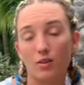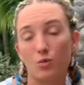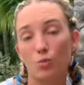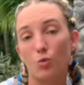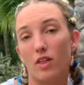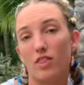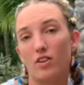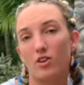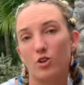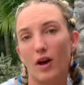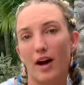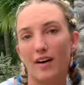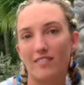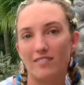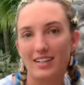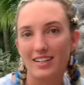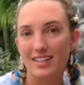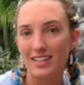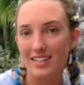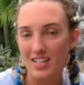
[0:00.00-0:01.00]
Whether you have
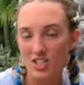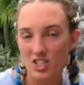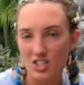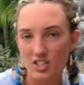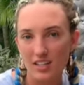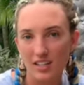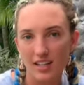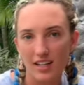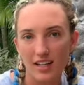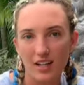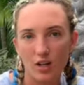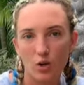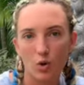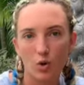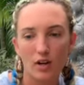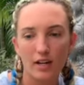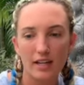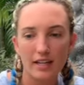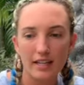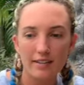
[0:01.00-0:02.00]
conditioning
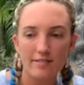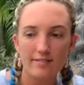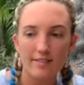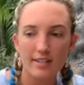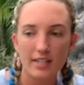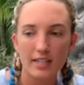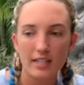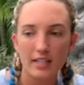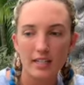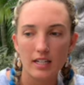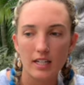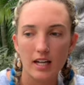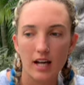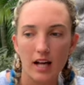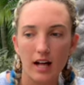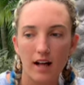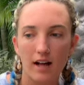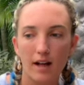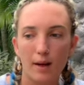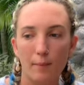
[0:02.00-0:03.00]
or even
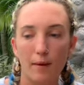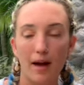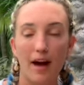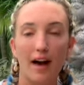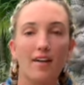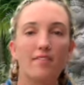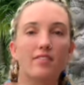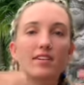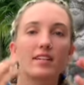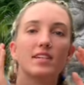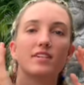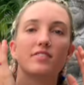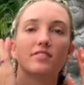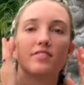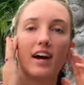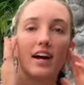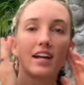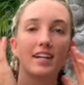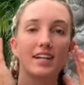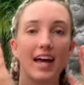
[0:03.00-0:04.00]
having a
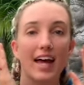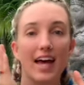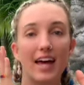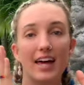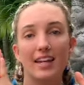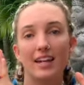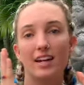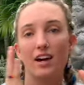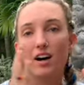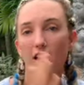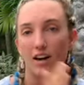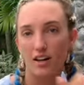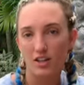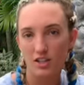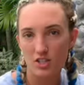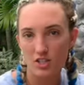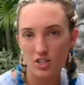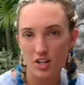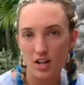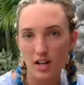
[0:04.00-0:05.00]
defined head and
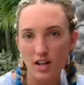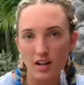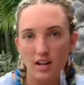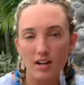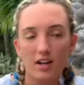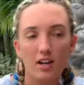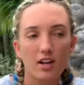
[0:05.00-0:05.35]
ajna,